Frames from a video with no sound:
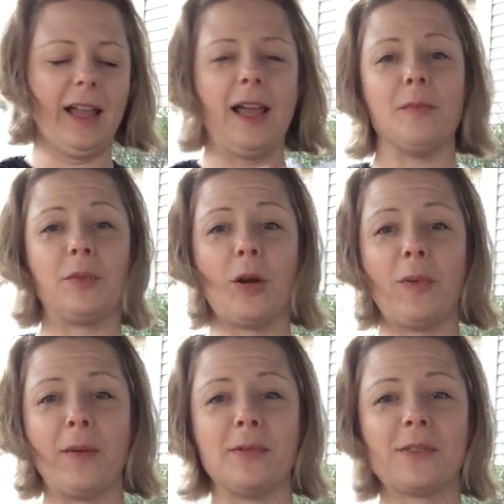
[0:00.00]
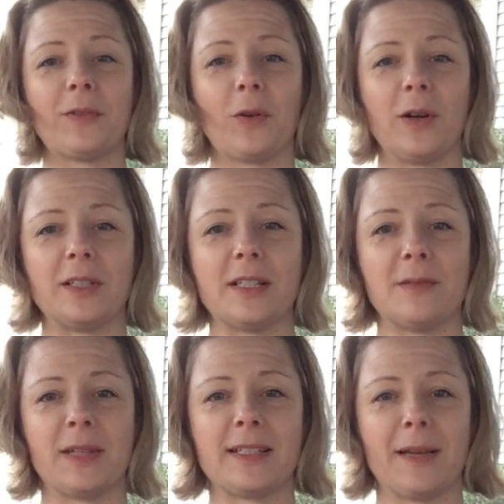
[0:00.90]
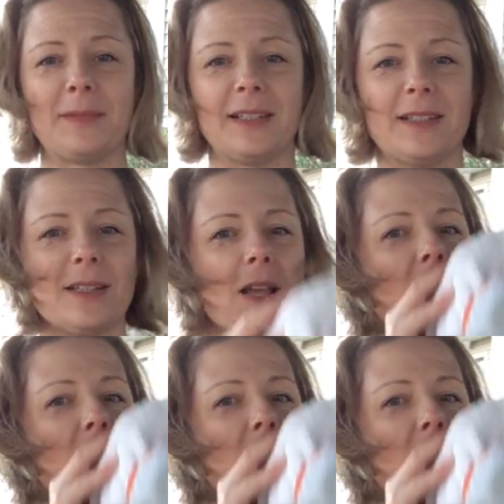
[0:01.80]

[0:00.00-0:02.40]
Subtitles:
and blow bubbles for Autism Acceptance.